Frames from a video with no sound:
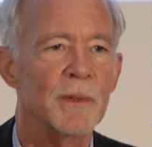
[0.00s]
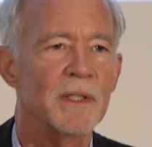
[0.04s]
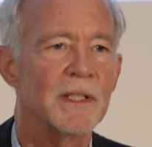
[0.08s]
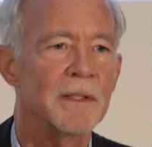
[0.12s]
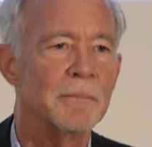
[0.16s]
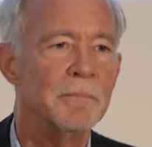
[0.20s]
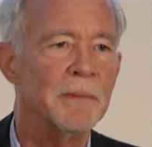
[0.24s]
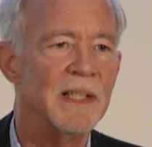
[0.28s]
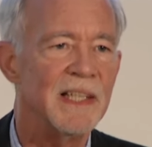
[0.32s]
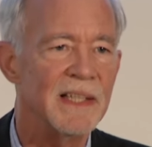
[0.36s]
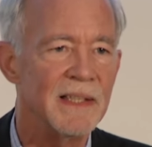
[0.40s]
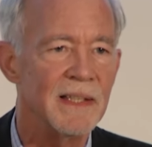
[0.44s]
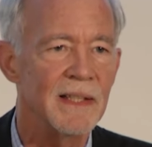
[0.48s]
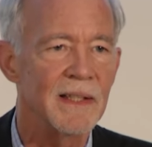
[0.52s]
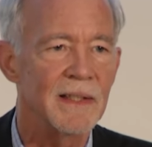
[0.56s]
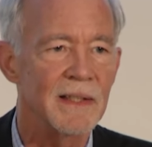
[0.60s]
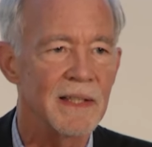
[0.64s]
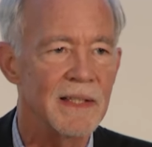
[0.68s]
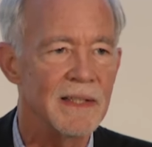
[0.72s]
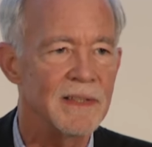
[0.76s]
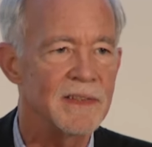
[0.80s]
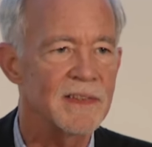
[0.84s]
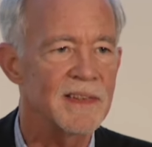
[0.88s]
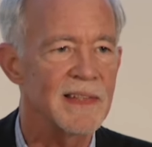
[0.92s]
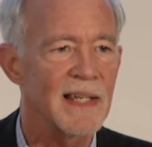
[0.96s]
would
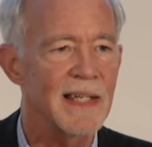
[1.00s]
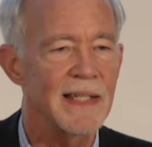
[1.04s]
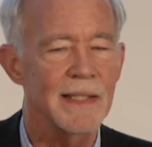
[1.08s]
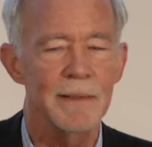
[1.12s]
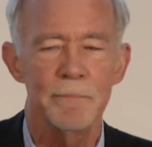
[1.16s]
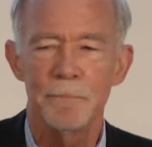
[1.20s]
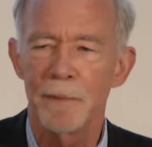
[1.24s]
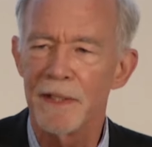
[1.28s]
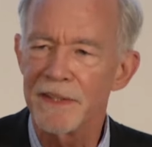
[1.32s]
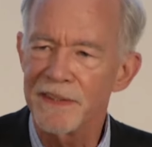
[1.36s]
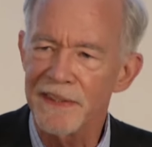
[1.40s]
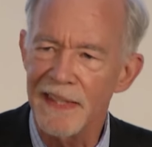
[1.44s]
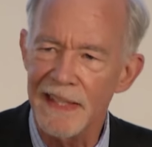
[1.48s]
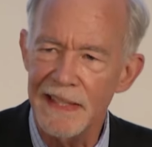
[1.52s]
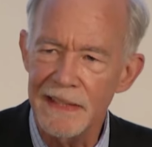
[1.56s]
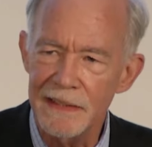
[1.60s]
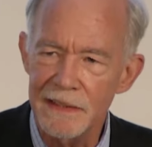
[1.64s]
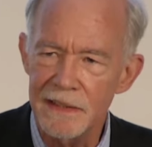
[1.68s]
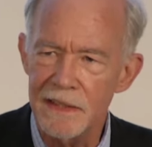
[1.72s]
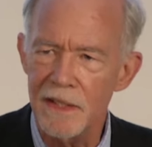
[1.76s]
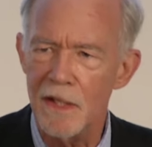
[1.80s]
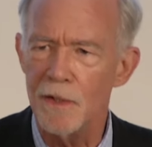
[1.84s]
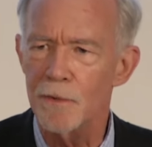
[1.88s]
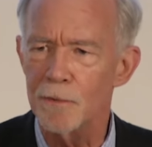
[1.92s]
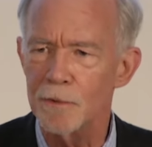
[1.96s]
immediately say, but they
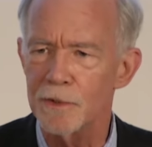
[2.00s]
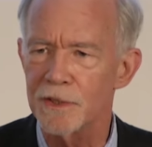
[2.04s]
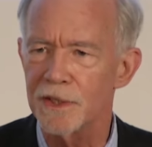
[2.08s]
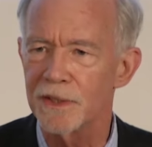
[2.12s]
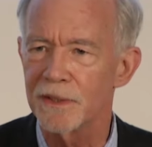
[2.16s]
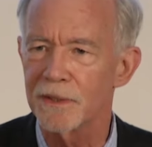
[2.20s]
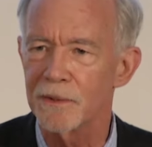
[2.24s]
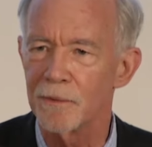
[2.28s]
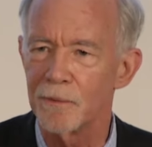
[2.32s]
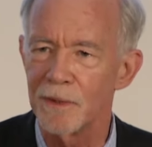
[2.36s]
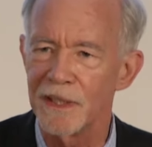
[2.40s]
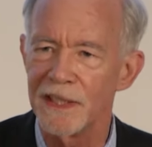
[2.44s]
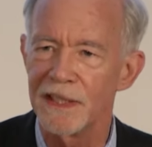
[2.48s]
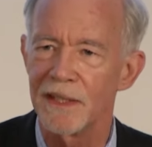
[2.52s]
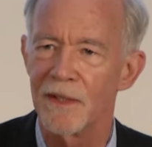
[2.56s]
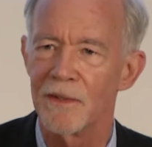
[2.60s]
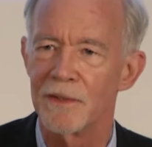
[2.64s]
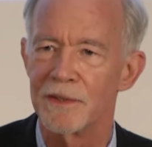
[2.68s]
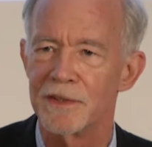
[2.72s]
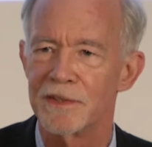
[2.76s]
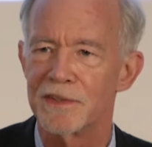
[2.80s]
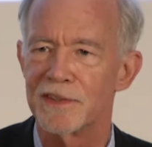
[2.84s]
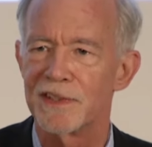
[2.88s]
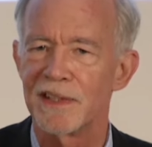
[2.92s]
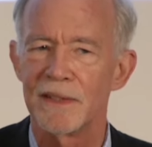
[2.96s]
don't agree
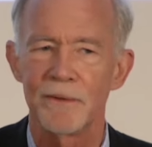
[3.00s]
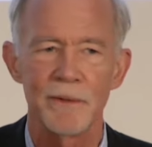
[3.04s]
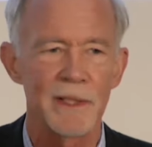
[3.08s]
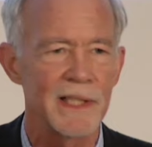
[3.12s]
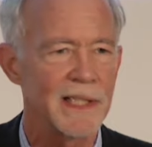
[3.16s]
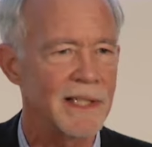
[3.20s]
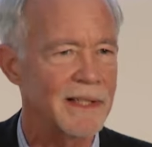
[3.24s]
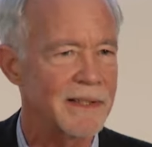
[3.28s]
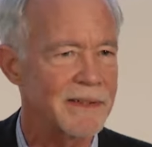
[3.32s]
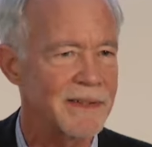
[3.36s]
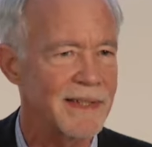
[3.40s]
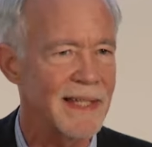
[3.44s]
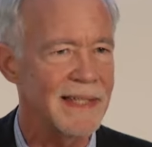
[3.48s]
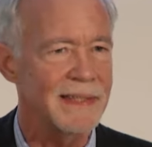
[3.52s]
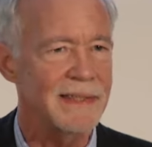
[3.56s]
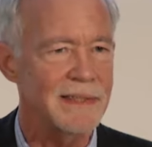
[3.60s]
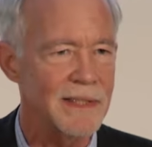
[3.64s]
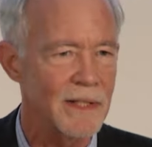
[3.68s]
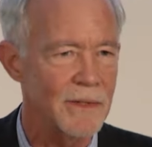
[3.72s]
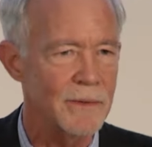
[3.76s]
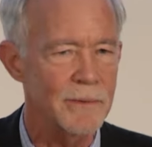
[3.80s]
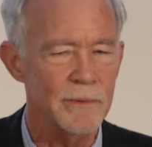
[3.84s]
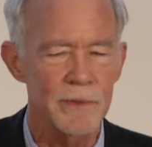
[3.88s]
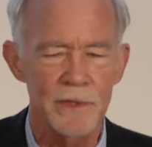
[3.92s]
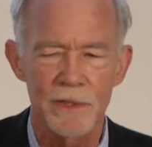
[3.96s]
on Syria, they
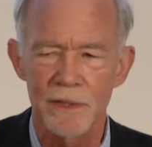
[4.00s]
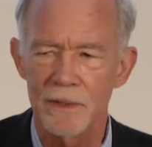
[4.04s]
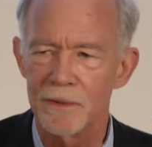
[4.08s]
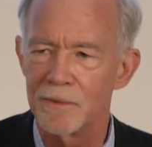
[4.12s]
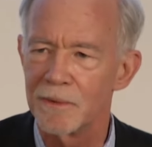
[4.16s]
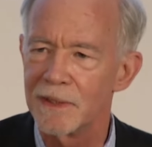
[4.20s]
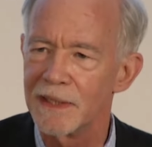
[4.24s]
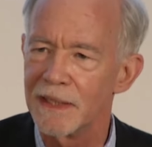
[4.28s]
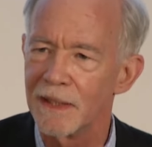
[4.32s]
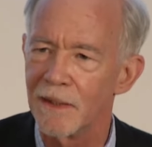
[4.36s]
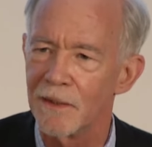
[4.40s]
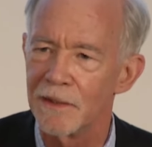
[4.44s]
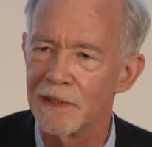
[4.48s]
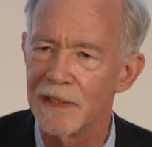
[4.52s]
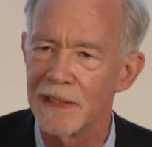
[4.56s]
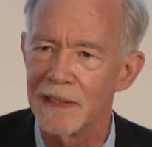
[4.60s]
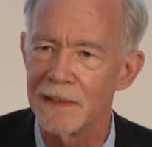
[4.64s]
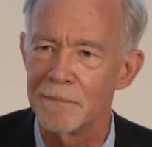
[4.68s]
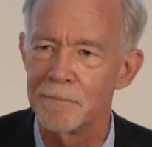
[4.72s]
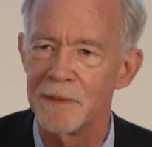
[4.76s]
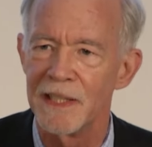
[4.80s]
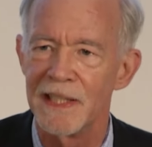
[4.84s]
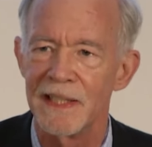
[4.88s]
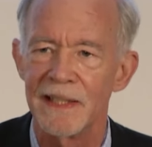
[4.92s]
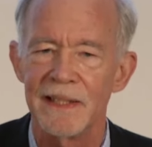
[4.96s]
don't agree on
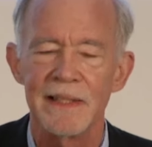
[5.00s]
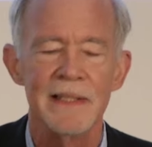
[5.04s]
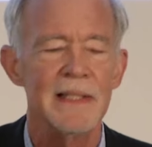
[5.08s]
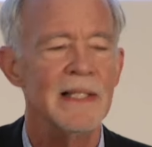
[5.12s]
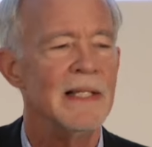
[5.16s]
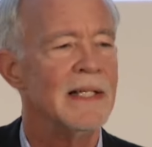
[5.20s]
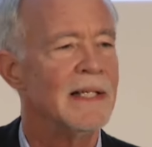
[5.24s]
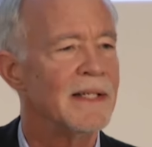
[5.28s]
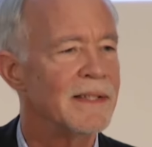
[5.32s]
Libya,